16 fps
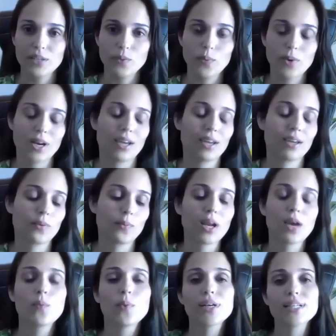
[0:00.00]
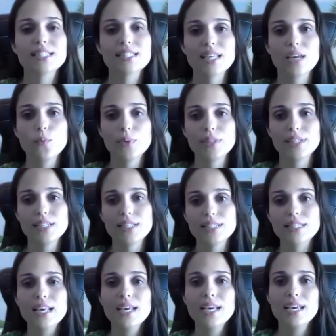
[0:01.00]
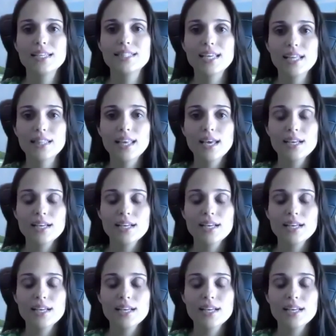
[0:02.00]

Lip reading: What I want to say with this is that